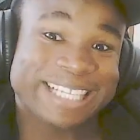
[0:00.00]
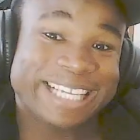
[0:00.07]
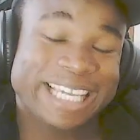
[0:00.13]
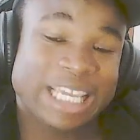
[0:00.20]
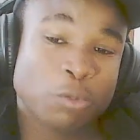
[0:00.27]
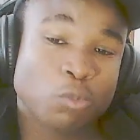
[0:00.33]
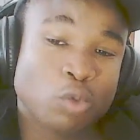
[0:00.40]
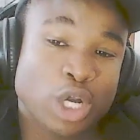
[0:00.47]

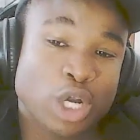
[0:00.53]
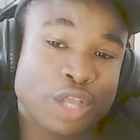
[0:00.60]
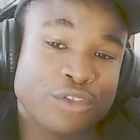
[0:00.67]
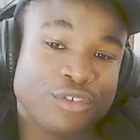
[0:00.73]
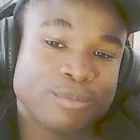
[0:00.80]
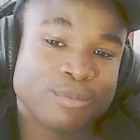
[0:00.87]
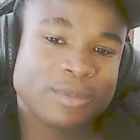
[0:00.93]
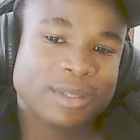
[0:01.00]
It
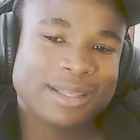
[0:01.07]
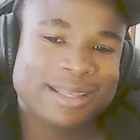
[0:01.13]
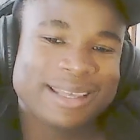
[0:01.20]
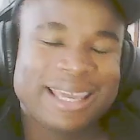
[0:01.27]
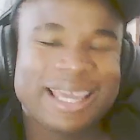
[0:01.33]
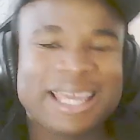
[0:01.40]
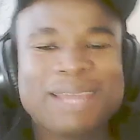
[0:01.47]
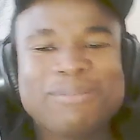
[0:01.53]
was.
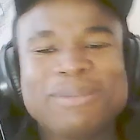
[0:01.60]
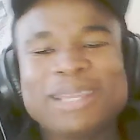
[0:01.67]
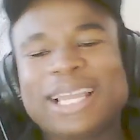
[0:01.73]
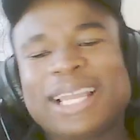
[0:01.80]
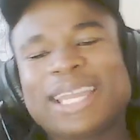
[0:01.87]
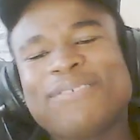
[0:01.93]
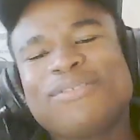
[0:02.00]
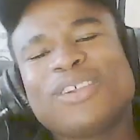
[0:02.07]
And I mean,
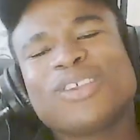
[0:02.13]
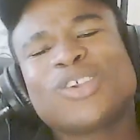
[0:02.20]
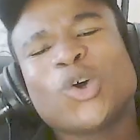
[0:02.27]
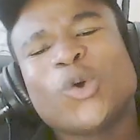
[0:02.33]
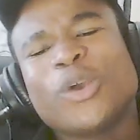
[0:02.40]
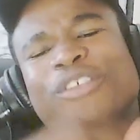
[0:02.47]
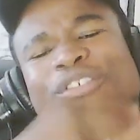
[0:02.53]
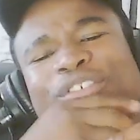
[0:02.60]
like, if the
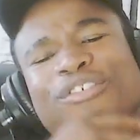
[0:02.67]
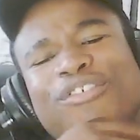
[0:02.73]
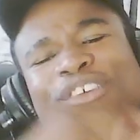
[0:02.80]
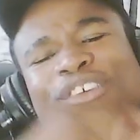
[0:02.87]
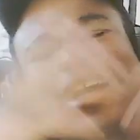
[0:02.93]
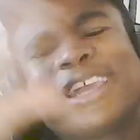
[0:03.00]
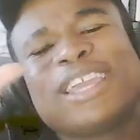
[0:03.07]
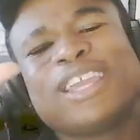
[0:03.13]
door is
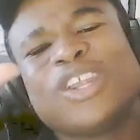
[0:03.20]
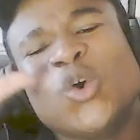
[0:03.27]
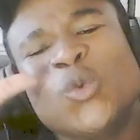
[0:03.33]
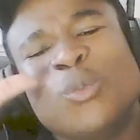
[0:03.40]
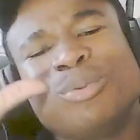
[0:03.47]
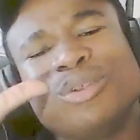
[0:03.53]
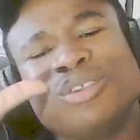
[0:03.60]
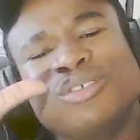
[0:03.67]
fucking
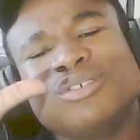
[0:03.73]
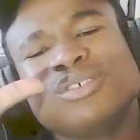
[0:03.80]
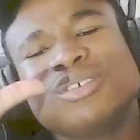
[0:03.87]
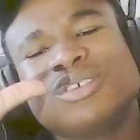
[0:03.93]
open,